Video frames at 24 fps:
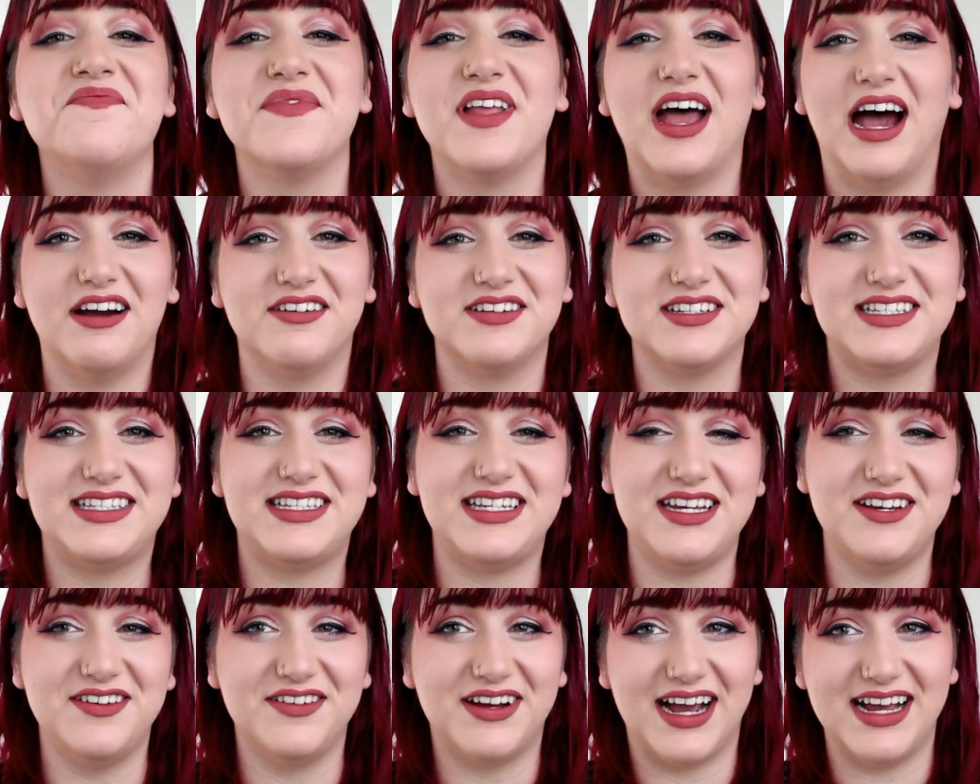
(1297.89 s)
I will
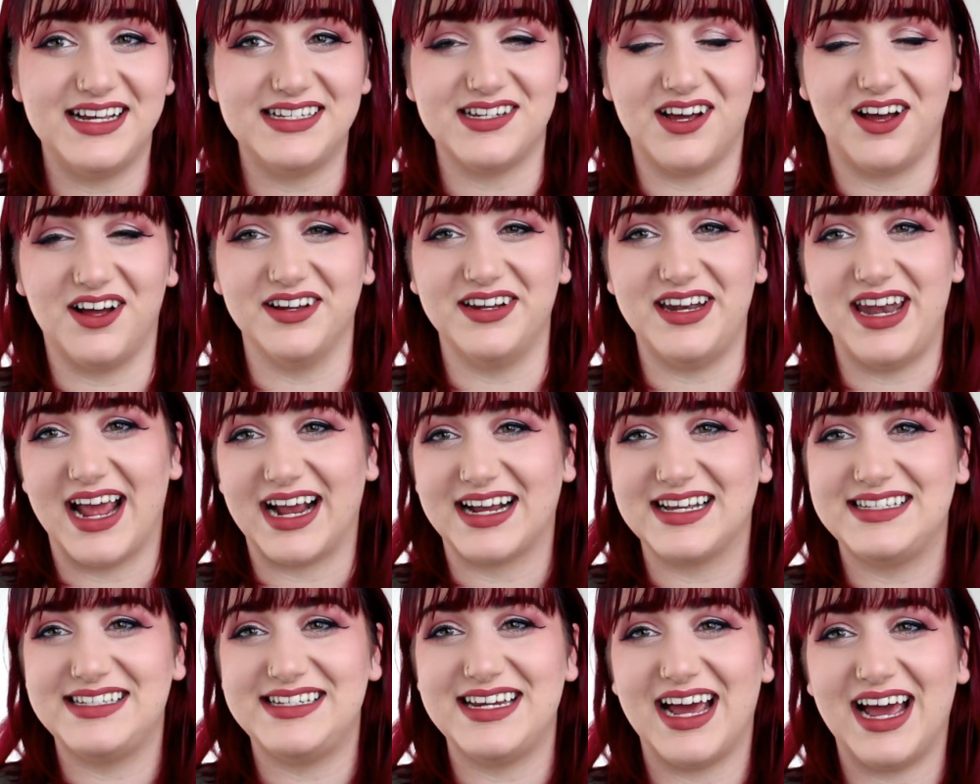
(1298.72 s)
see you guys all
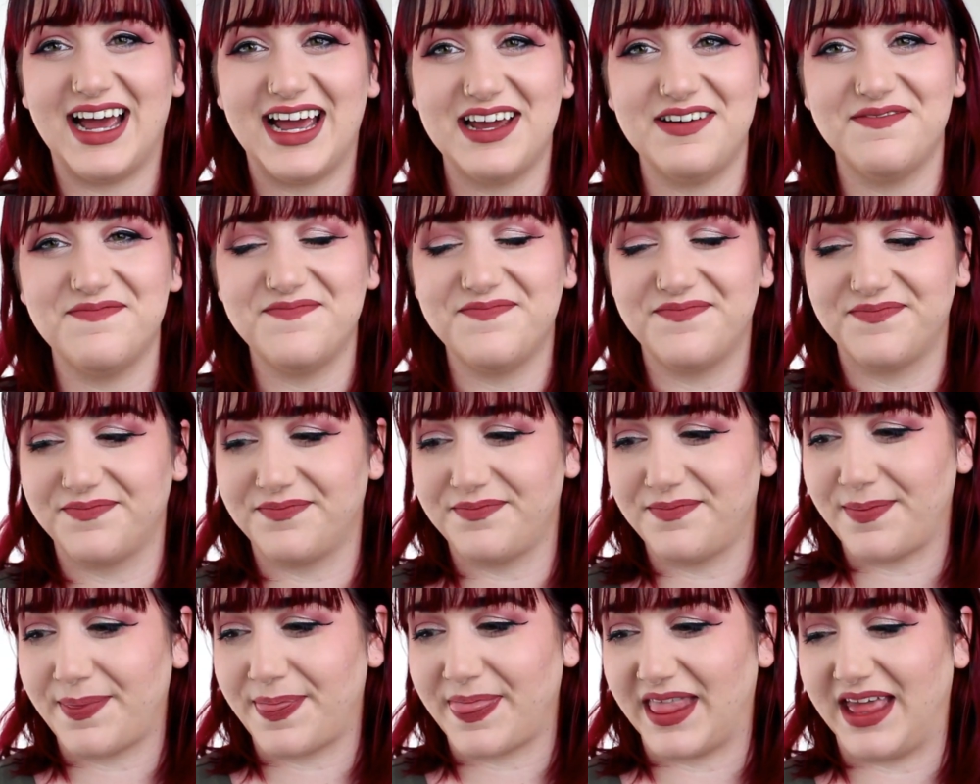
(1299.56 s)
next time,
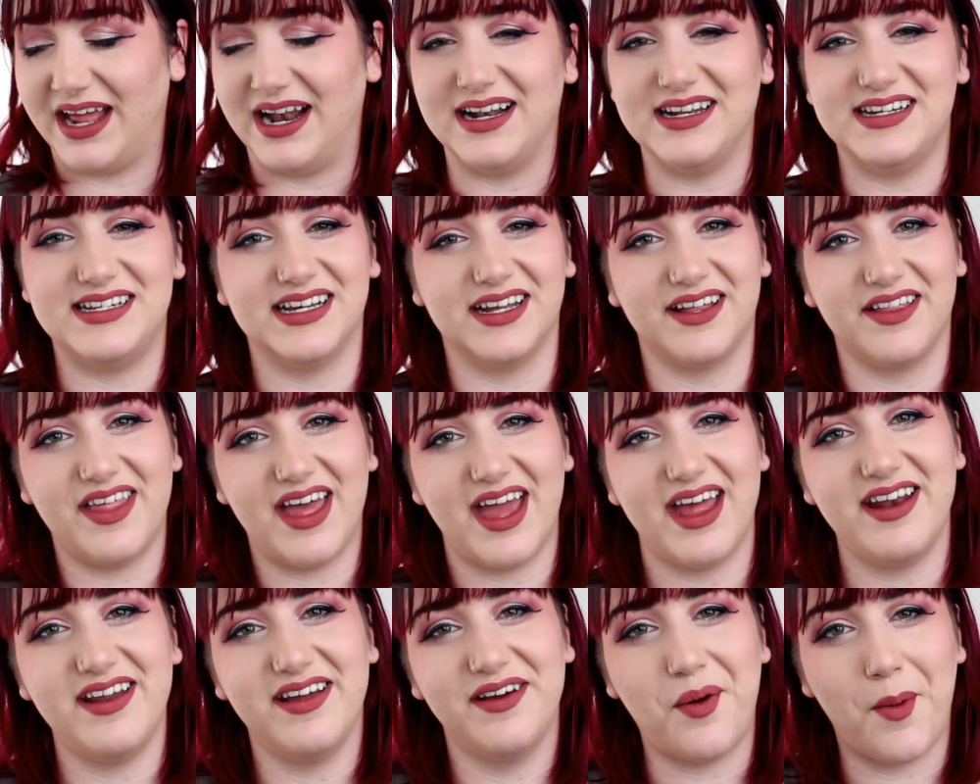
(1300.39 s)
and until
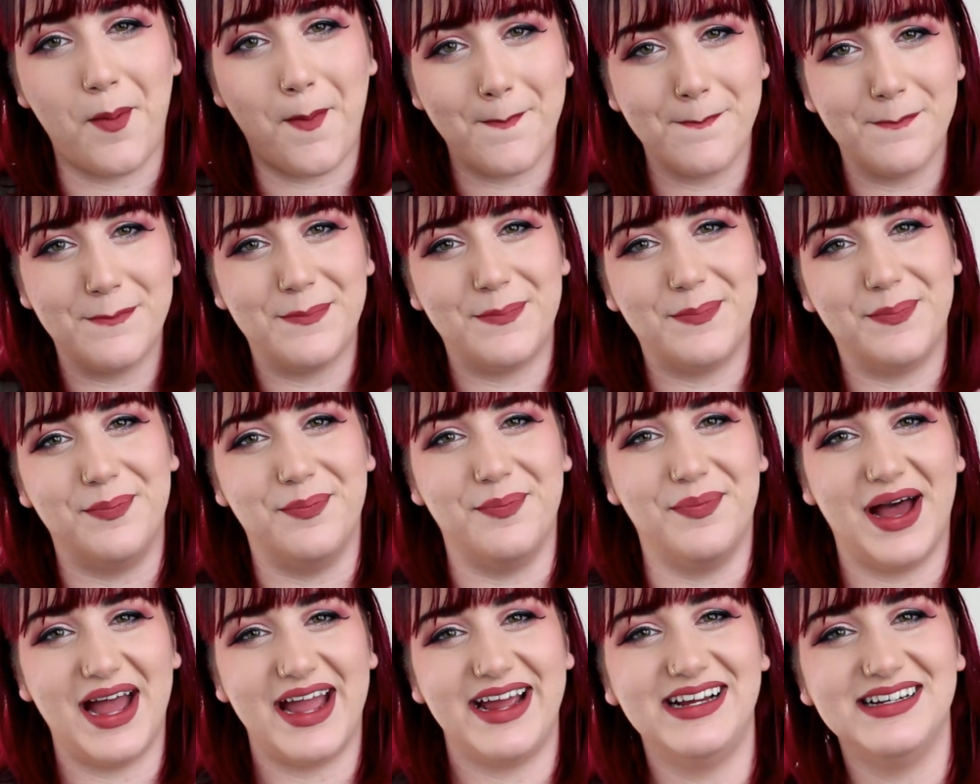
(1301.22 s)
then,
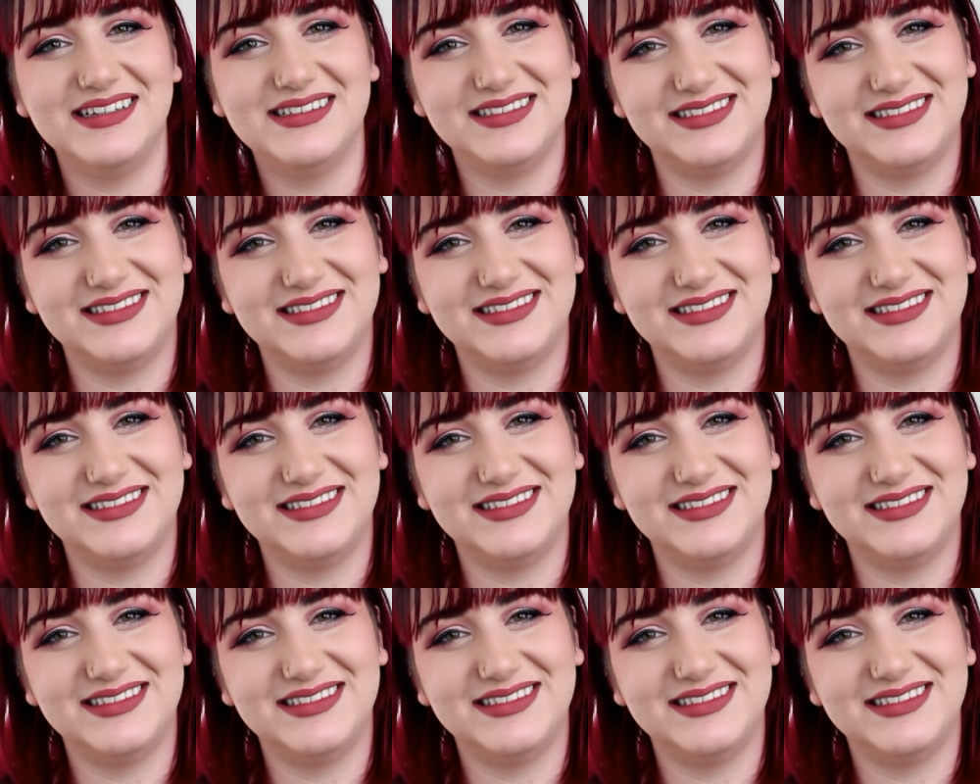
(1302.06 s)
bye!